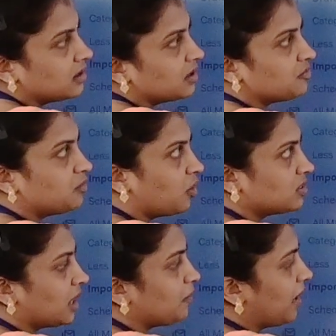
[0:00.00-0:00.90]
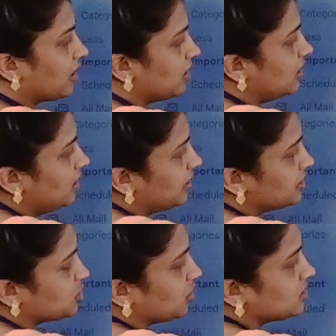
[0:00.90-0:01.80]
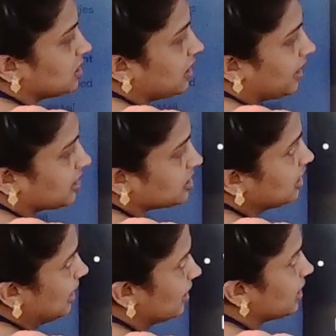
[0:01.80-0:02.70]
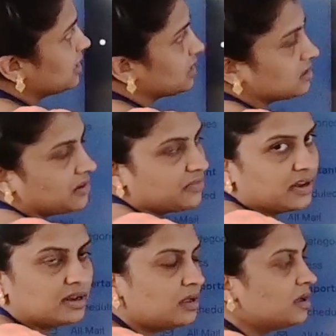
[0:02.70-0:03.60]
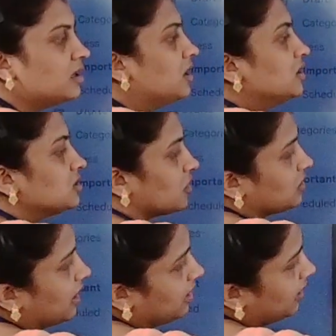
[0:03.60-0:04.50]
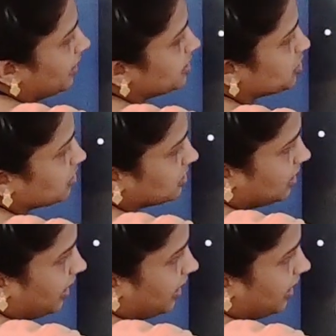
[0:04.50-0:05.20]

if both are parallel, it shows the direction increasing the field. So then it shows the